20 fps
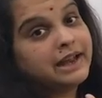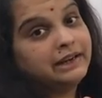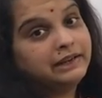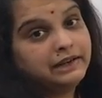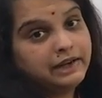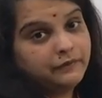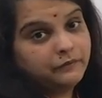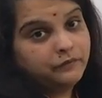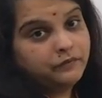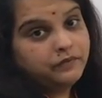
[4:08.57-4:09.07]

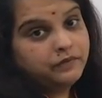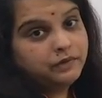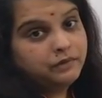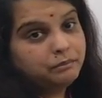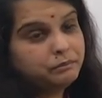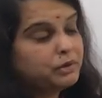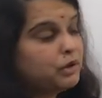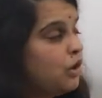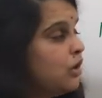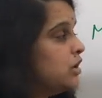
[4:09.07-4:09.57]
and lymph,
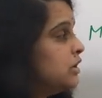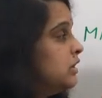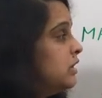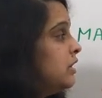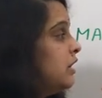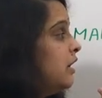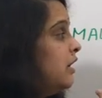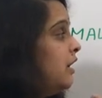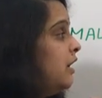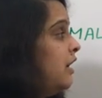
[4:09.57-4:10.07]

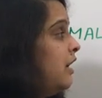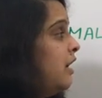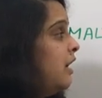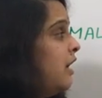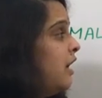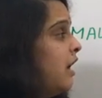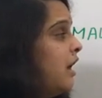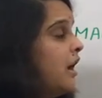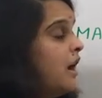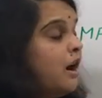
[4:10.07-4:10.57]
because
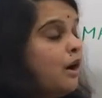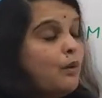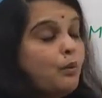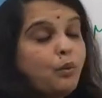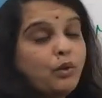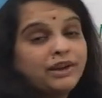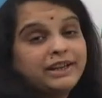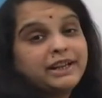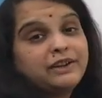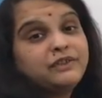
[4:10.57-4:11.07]

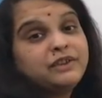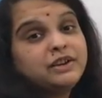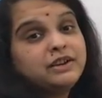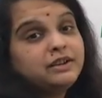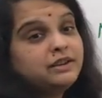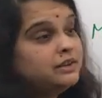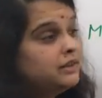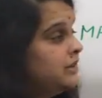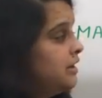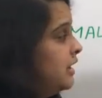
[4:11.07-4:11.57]

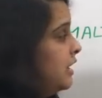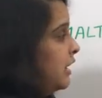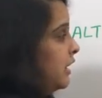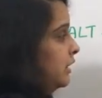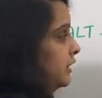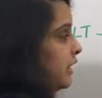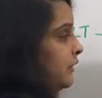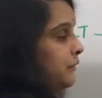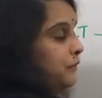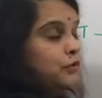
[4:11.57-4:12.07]
whatever
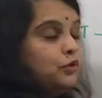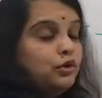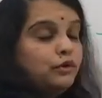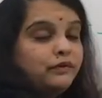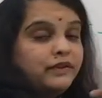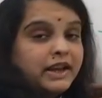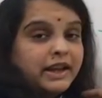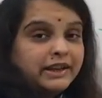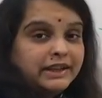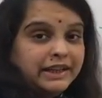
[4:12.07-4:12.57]
the food
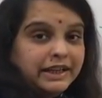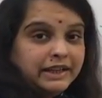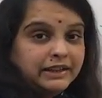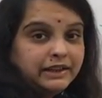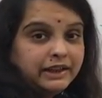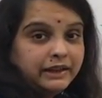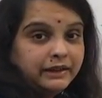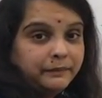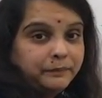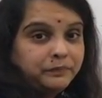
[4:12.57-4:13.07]
we are
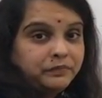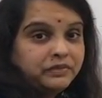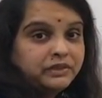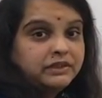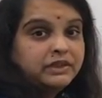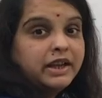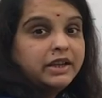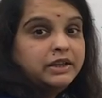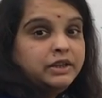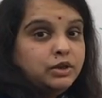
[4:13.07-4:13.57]
eating,
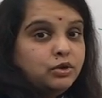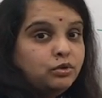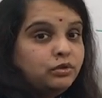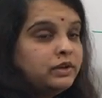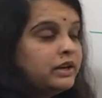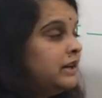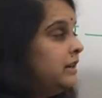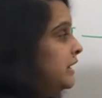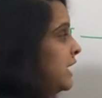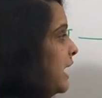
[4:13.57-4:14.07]
the
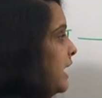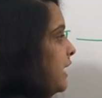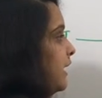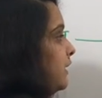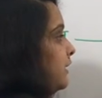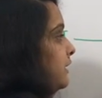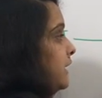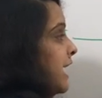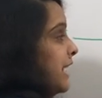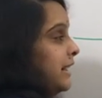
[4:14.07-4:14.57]
nutrient
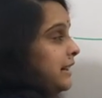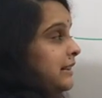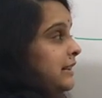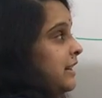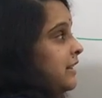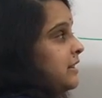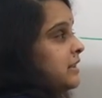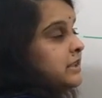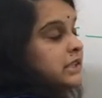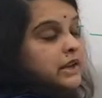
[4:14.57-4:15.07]

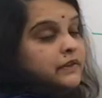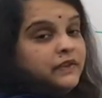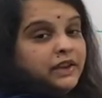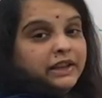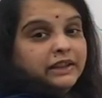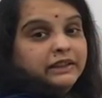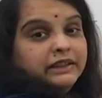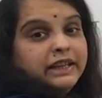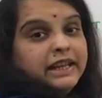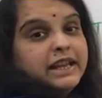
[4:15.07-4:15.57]
directly receive
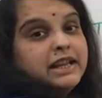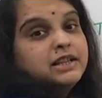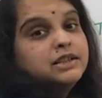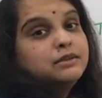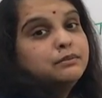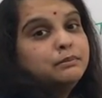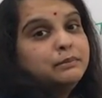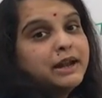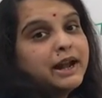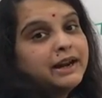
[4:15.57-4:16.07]
in
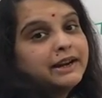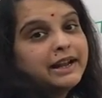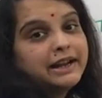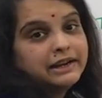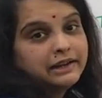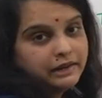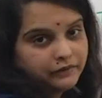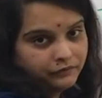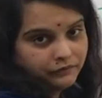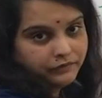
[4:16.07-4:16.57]
these blood
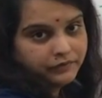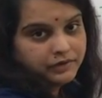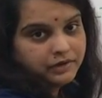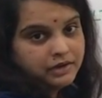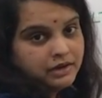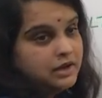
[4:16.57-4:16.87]
and lymph.